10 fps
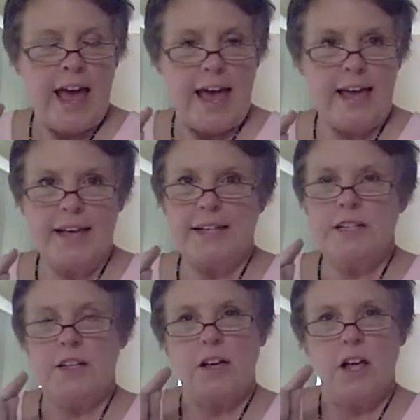
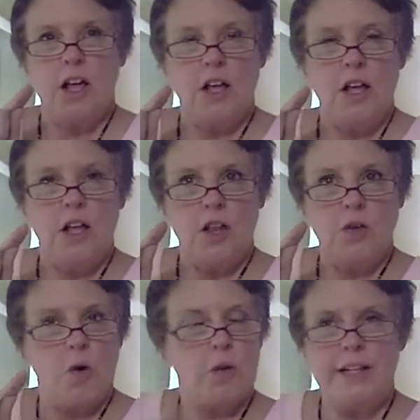And
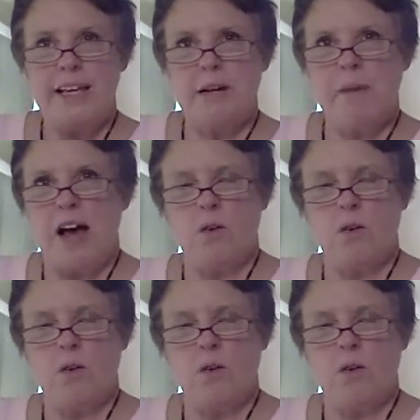you only need